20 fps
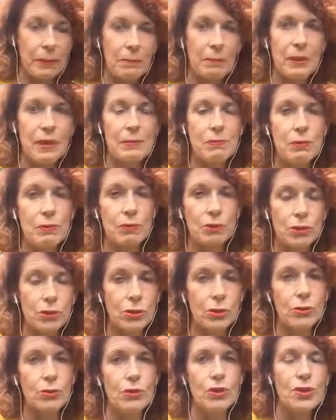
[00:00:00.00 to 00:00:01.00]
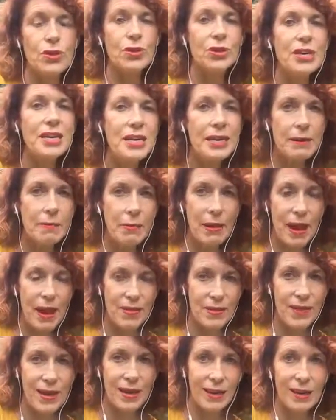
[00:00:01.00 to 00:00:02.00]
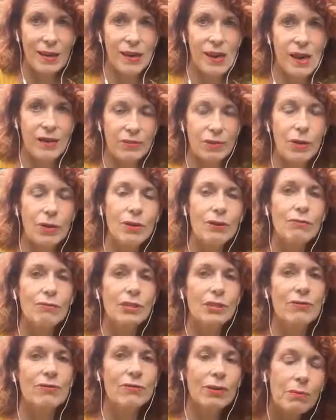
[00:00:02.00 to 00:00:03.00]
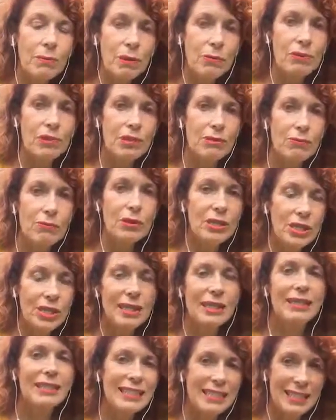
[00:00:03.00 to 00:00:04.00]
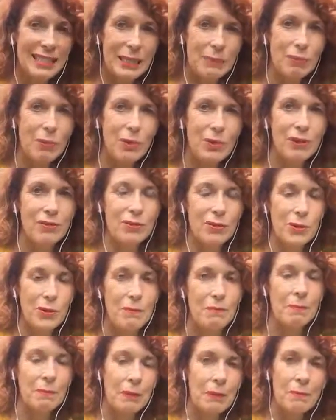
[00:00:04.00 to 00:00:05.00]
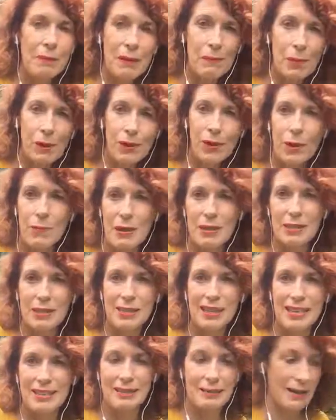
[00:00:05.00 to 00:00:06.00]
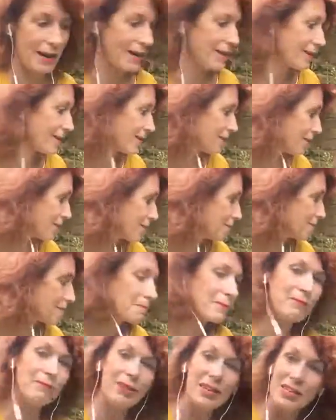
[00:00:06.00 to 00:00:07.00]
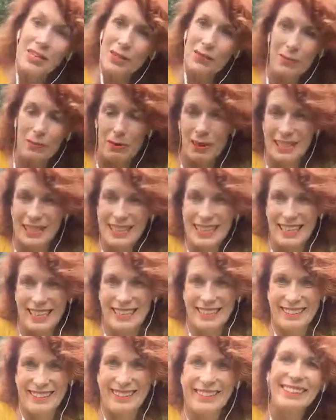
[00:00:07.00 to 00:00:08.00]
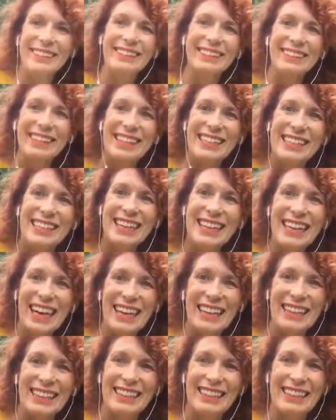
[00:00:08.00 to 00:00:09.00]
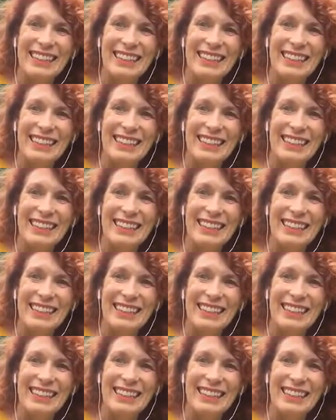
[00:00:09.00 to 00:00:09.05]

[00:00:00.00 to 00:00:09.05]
people to think about their lives on from a ritualistic point of view. Meanwhile, I'll go back to cutting some veggies for my dinner. See you later.